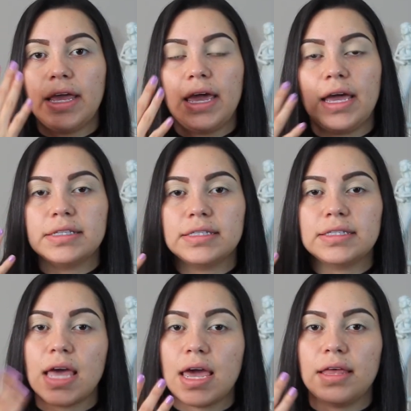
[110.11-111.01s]
and
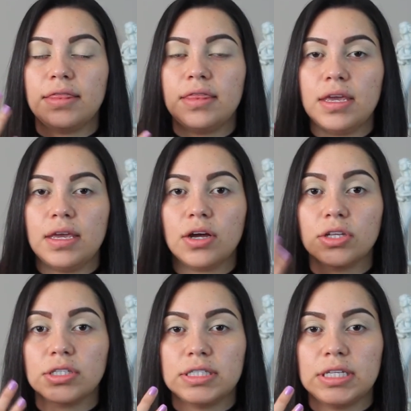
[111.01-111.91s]
set the
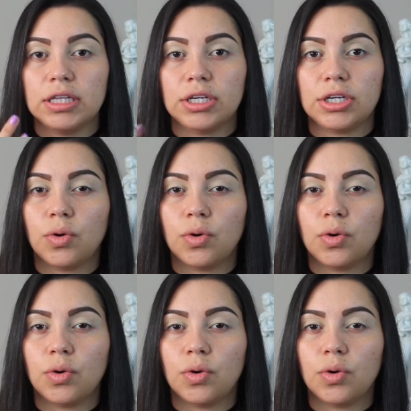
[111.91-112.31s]
concealer